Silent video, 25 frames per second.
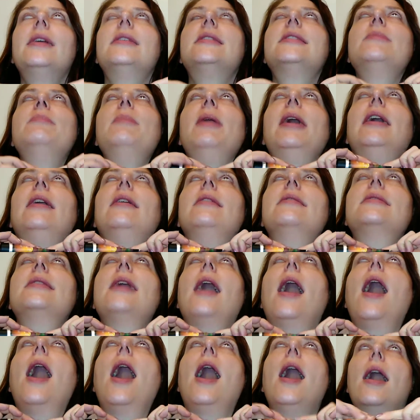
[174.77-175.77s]
smells
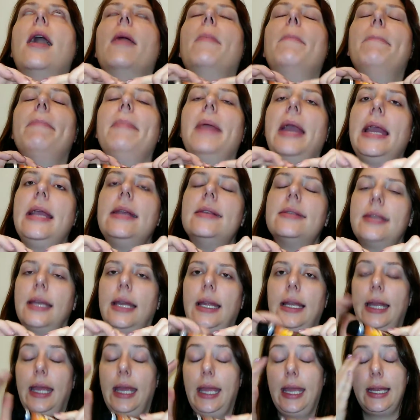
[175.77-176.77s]

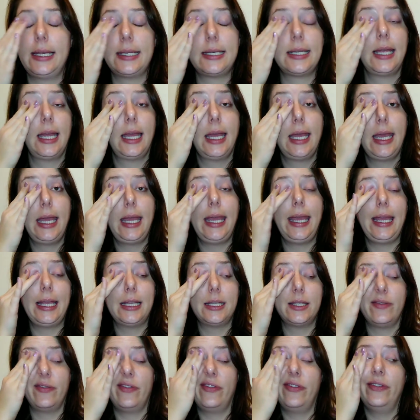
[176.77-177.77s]
amazing. It
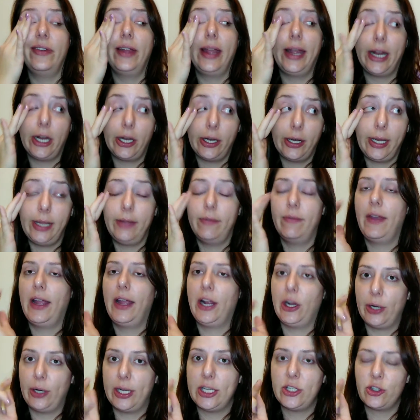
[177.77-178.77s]
is very,
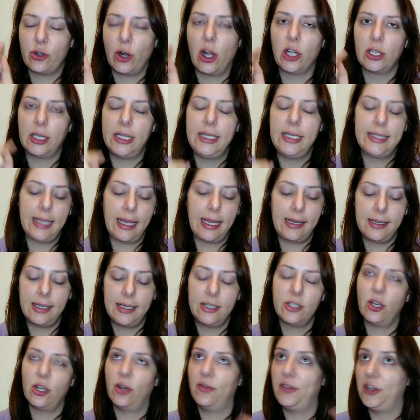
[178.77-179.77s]
very strongly
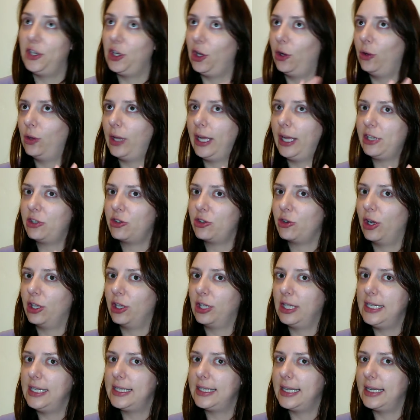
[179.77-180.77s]
scented. So if you don't like
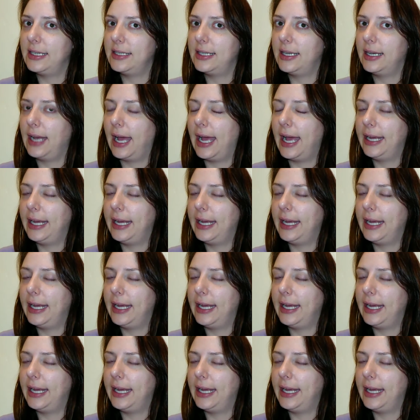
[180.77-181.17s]
strongly scented